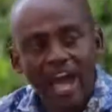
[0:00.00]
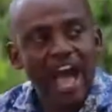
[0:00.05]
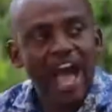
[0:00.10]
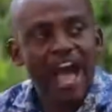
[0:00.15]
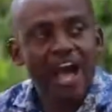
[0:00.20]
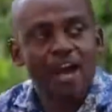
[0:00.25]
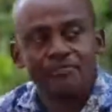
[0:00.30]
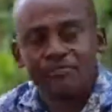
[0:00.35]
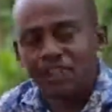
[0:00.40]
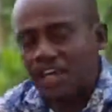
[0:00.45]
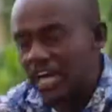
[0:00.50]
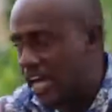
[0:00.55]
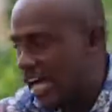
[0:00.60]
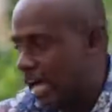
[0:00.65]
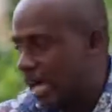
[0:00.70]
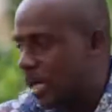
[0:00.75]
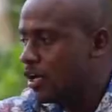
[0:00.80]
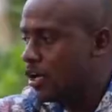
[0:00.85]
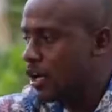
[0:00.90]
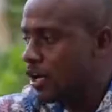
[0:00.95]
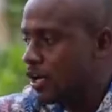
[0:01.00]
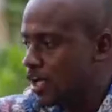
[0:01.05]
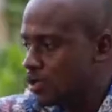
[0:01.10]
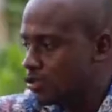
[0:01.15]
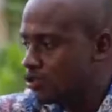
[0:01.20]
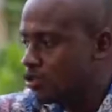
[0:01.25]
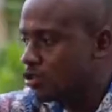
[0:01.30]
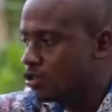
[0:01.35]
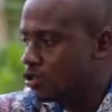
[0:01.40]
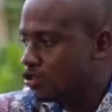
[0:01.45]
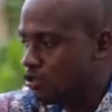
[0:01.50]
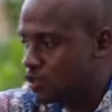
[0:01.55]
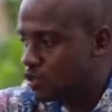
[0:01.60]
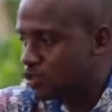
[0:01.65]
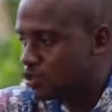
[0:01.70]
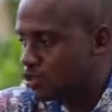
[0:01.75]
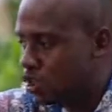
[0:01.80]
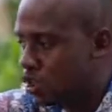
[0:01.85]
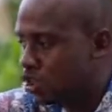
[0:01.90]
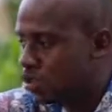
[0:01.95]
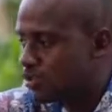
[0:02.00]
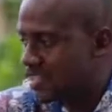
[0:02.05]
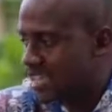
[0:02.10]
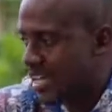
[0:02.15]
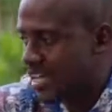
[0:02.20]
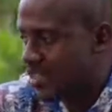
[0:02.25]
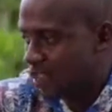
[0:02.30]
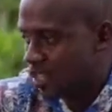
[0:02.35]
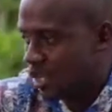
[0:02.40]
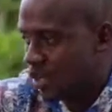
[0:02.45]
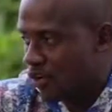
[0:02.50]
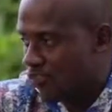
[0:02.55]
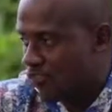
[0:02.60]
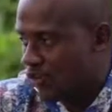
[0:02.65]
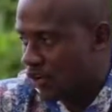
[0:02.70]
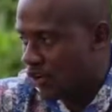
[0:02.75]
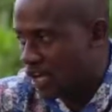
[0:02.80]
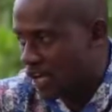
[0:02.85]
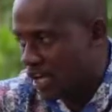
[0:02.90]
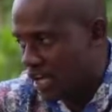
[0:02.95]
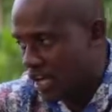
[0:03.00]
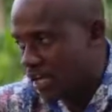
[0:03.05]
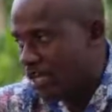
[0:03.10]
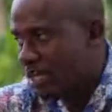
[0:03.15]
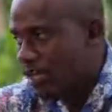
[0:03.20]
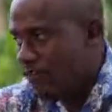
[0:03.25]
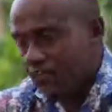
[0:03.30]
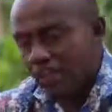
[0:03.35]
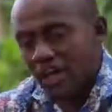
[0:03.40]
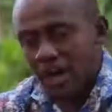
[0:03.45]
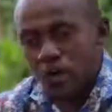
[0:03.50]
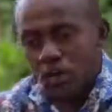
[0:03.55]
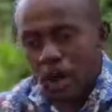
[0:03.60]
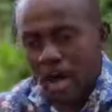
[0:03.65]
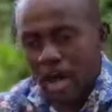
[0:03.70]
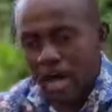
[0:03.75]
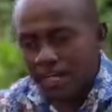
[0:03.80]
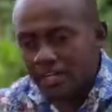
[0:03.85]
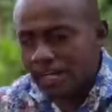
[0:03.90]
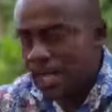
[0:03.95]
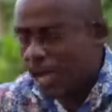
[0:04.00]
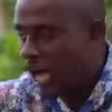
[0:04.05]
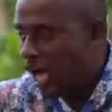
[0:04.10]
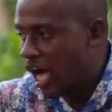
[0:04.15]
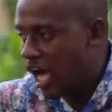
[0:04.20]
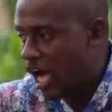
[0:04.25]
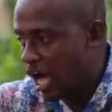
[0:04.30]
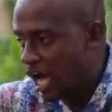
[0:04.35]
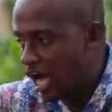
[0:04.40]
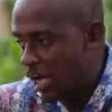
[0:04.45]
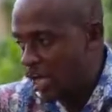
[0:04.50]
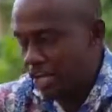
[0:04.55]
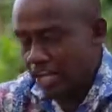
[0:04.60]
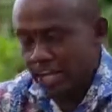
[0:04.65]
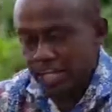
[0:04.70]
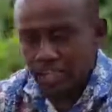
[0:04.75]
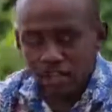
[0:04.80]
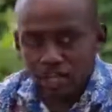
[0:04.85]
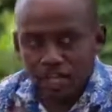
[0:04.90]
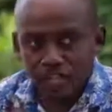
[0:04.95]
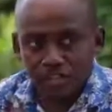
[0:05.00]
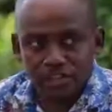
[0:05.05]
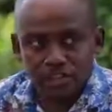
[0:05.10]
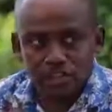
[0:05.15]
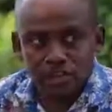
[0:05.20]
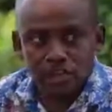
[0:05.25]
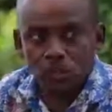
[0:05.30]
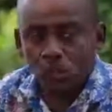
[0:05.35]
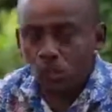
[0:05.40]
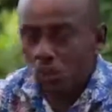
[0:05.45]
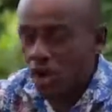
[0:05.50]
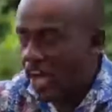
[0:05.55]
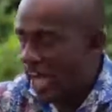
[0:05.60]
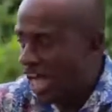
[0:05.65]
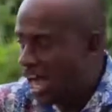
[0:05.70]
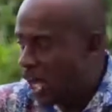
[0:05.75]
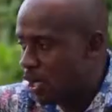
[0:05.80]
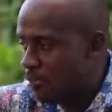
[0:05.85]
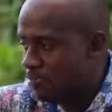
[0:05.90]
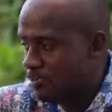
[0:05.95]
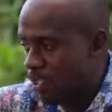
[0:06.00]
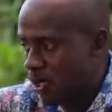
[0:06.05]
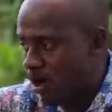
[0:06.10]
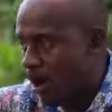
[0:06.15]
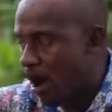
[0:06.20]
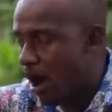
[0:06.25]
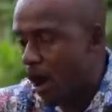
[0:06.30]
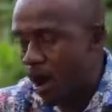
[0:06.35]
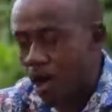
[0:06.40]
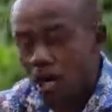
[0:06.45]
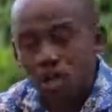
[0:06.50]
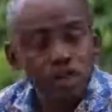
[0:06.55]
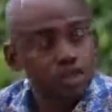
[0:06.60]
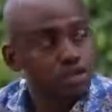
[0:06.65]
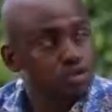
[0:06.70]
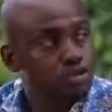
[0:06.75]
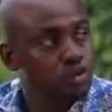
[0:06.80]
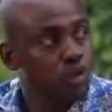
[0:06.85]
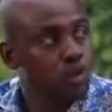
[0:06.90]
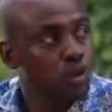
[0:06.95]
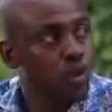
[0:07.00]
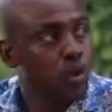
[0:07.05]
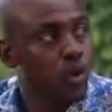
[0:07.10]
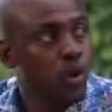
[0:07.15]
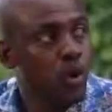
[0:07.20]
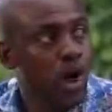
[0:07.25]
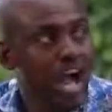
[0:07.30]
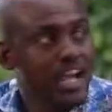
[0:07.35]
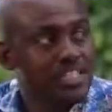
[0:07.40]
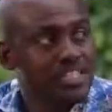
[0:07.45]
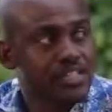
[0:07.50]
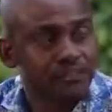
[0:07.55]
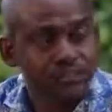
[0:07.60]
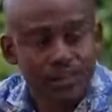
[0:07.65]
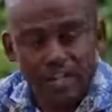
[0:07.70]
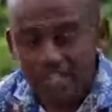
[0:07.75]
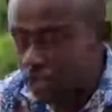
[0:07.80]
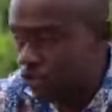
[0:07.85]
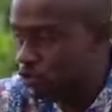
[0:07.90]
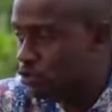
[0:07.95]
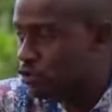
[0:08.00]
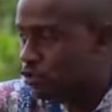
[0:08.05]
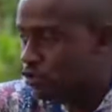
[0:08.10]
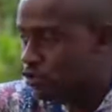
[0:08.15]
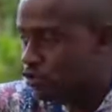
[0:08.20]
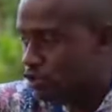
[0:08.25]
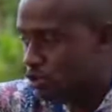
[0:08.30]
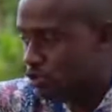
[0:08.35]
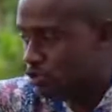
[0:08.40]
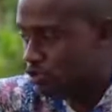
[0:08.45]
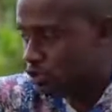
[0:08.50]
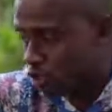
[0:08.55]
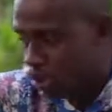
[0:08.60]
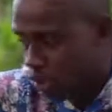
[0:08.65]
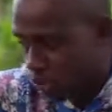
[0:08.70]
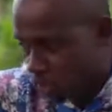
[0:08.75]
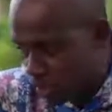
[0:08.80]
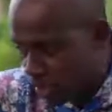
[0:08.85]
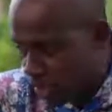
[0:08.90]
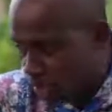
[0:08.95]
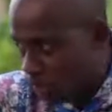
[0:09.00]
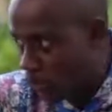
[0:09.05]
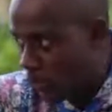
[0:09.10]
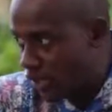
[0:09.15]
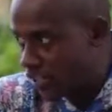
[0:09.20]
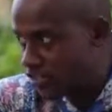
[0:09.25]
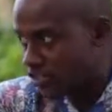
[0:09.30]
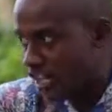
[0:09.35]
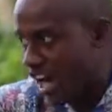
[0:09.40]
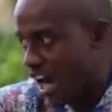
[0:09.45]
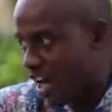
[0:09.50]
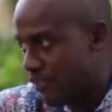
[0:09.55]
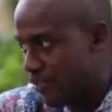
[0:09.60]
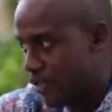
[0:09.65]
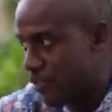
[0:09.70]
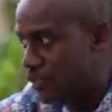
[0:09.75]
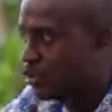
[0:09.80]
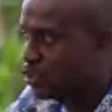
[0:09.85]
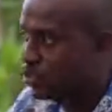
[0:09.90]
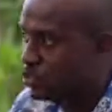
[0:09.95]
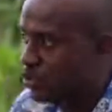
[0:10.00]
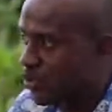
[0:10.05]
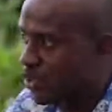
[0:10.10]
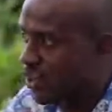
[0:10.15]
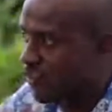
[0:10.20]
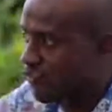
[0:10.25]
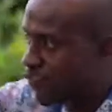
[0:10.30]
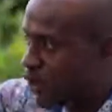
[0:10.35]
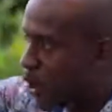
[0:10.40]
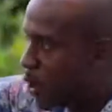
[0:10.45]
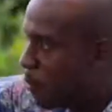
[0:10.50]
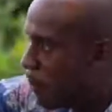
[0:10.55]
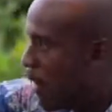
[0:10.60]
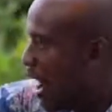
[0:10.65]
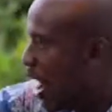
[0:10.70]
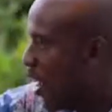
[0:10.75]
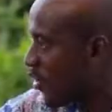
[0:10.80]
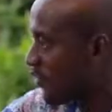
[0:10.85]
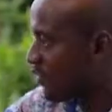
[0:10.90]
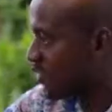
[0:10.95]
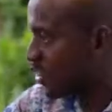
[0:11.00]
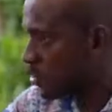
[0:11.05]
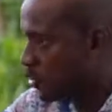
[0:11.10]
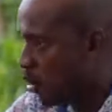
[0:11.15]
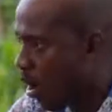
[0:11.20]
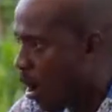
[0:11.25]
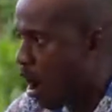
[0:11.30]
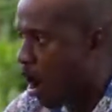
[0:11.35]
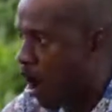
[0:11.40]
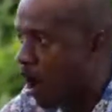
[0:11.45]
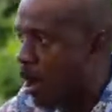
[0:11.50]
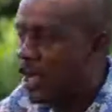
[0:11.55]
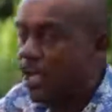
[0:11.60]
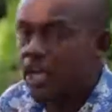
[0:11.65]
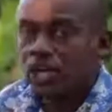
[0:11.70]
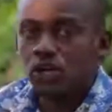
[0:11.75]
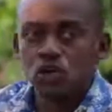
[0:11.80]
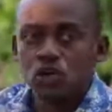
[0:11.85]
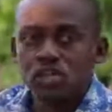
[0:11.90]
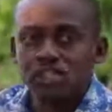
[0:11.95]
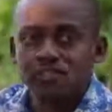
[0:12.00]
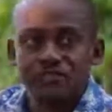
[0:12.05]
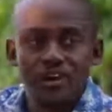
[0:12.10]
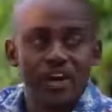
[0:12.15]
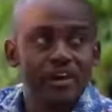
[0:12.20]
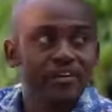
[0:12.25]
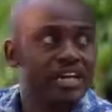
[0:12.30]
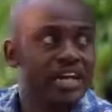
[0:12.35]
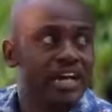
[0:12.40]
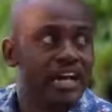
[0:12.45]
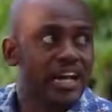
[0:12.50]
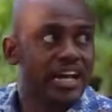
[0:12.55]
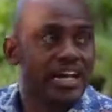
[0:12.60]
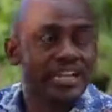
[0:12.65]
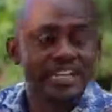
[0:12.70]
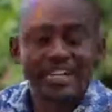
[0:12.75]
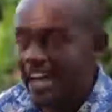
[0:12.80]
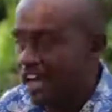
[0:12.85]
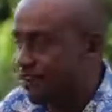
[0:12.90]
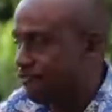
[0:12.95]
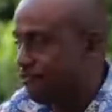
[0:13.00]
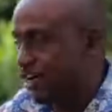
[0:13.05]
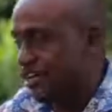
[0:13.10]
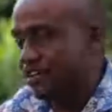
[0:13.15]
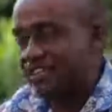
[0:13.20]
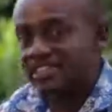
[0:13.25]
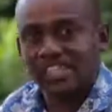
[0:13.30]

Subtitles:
have the cruise control sensor over here. That one is what helps the car to activate the cruise control when driving. So the front part of this car looks very clean and very